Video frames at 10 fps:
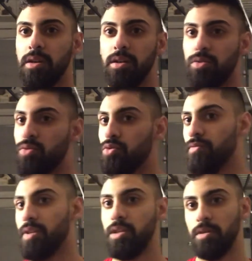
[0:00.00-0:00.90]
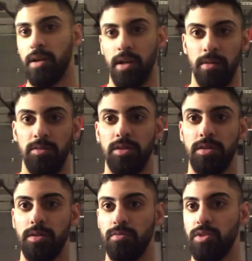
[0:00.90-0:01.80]
and through video
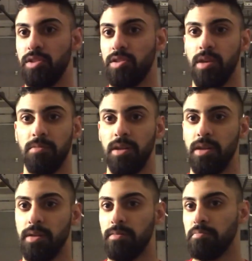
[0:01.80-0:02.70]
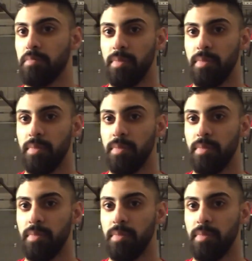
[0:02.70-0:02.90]
games, which is something